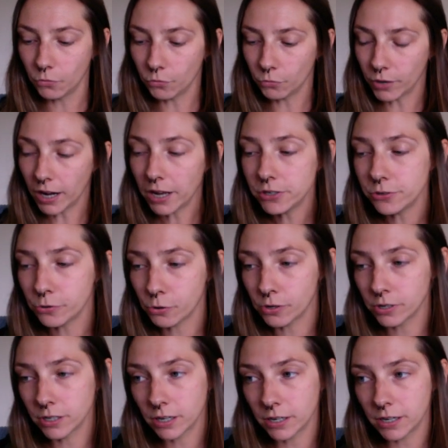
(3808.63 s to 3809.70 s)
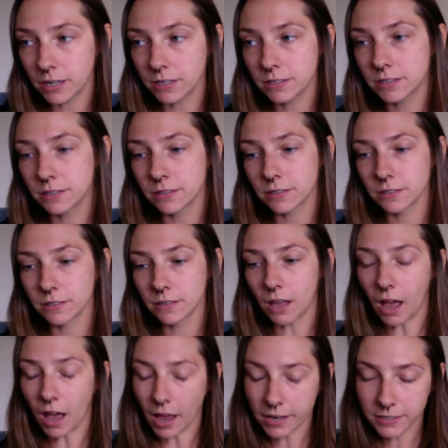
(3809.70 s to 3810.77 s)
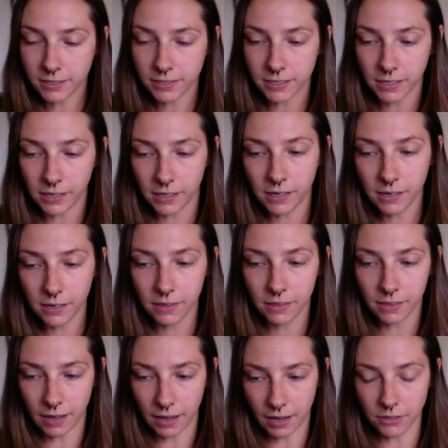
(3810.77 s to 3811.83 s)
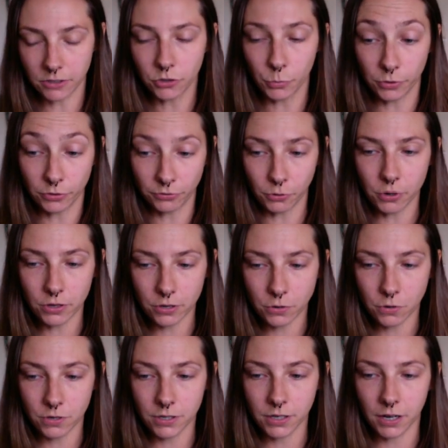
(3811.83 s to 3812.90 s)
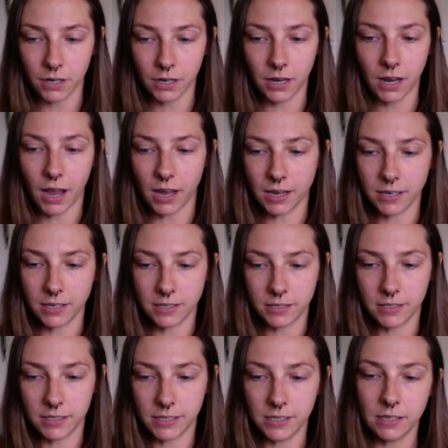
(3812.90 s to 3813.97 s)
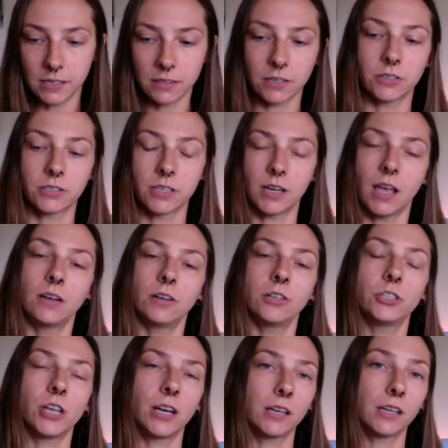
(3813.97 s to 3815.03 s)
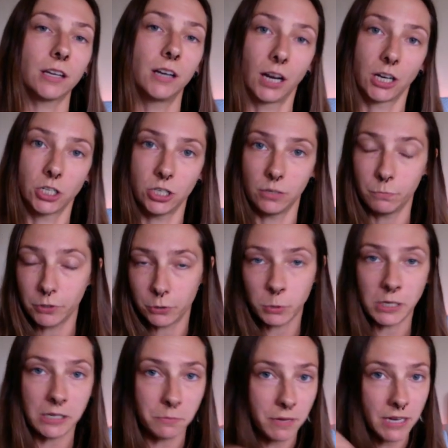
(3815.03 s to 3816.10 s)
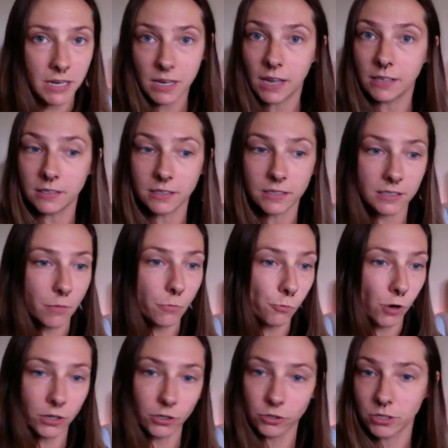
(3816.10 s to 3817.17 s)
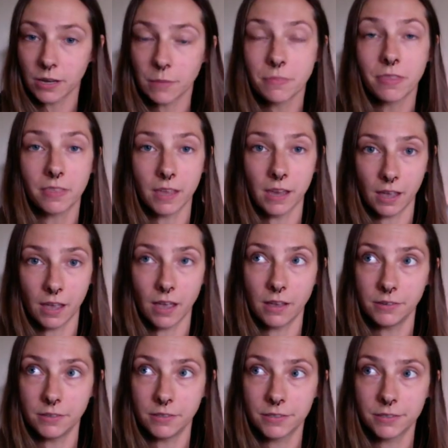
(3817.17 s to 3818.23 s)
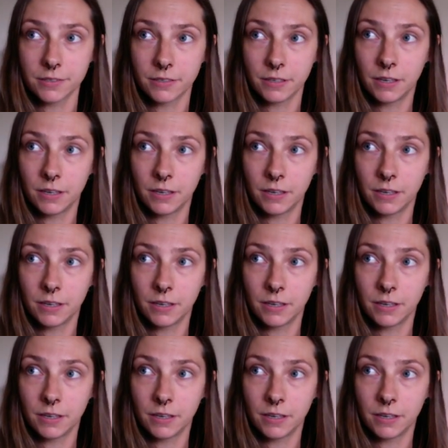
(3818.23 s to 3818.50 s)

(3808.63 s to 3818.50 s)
When I do cord cuttings, I see that, so before the cord cutting, I can see that there is an energetic connection between me and someone or something else.